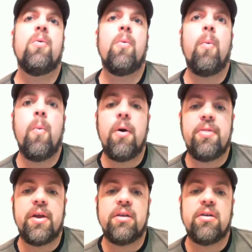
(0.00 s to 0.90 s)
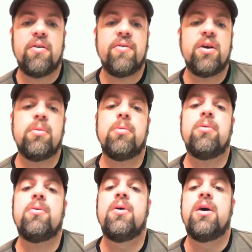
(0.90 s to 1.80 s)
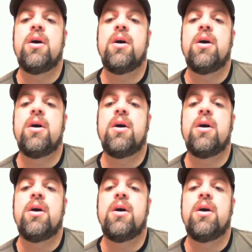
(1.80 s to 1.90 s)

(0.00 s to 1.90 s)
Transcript: what things are available,